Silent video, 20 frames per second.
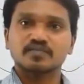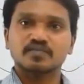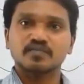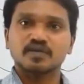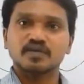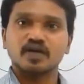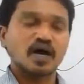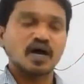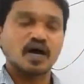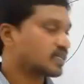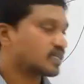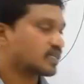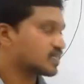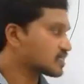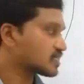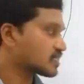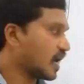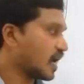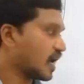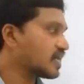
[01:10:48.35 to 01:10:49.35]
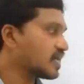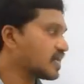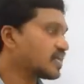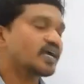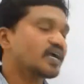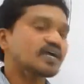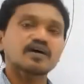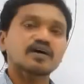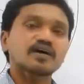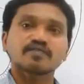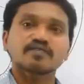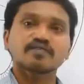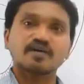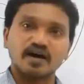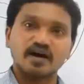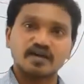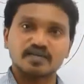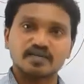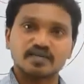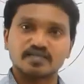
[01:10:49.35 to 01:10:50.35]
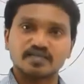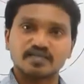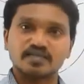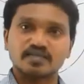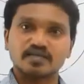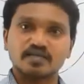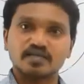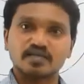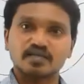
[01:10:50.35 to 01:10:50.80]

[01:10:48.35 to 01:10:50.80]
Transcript: or this island of cortex